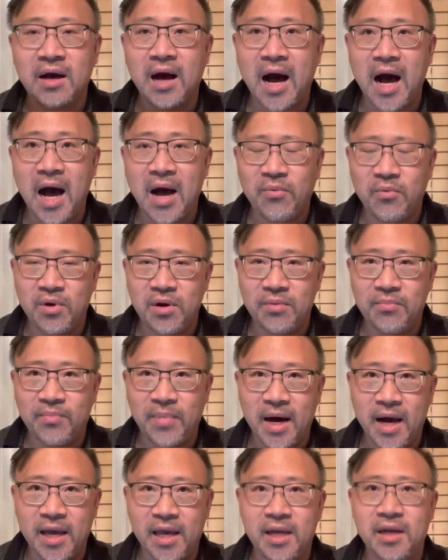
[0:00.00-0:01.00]
I wouldn't
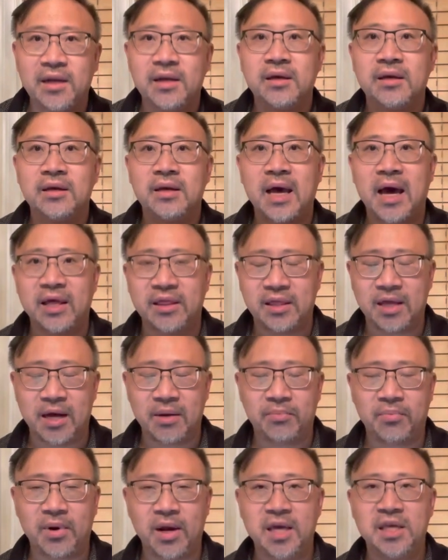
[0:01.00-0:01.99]
buy it at
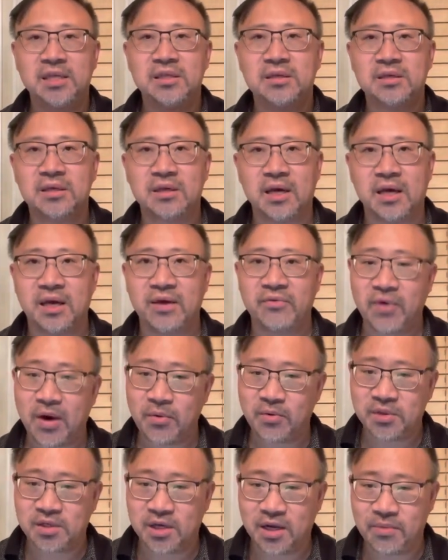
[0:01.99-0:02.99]
that price. If I
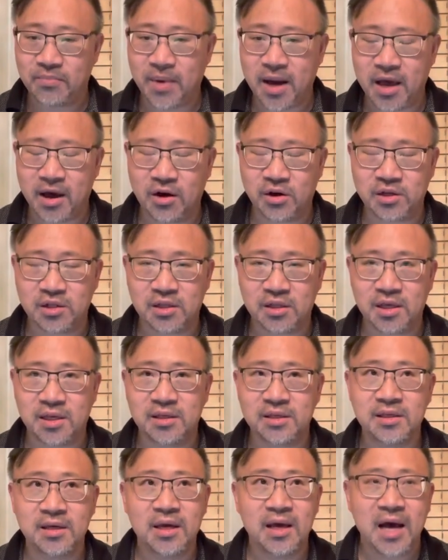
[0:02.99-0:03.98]
was going to buy
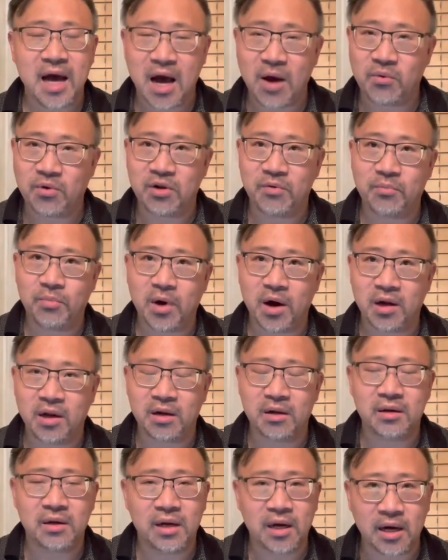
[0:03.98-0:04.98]
Angelus, I would have bought it
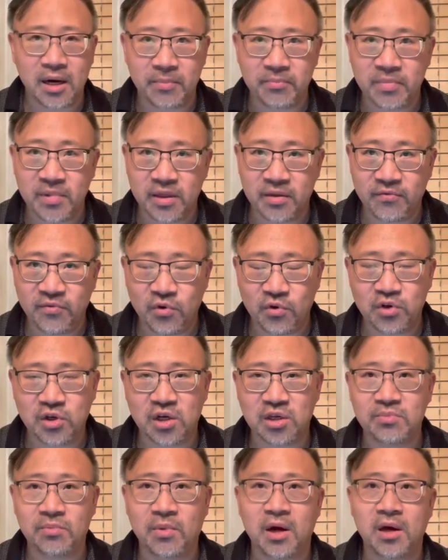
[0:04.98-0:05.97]
um, in the
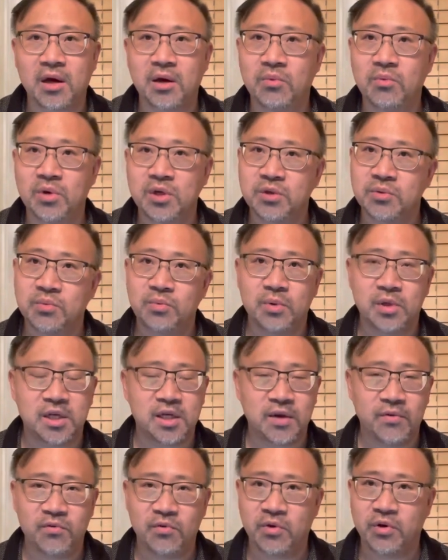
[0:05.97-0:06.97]
futures market, which would
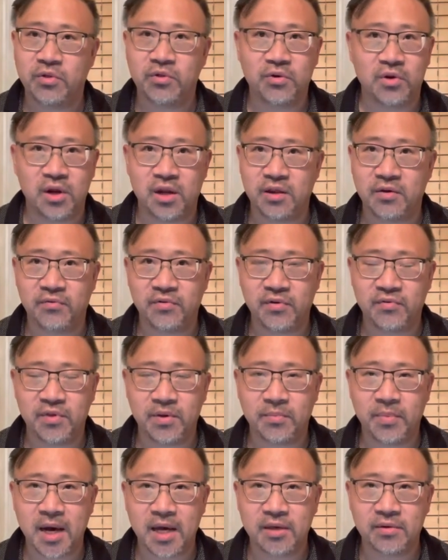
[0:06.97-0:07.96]
give you a 30 to 50
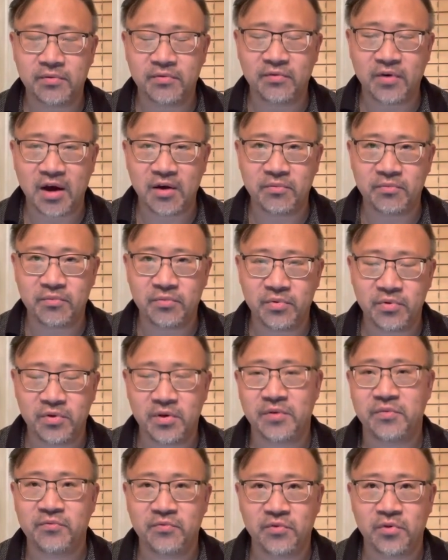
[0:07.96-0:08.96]
by
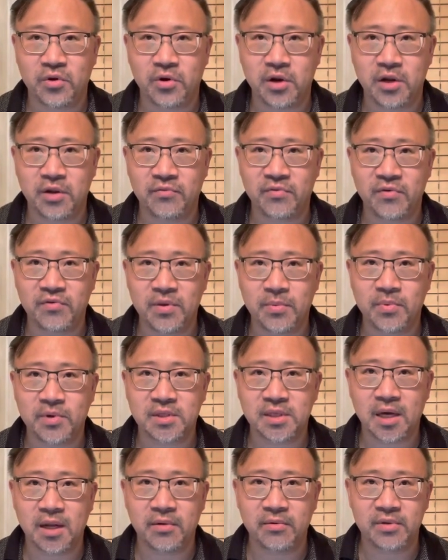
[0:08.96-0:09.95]
30 to 50
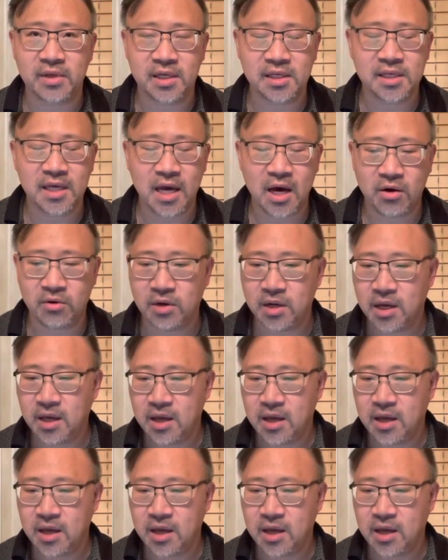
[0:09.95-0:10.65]
percent discount.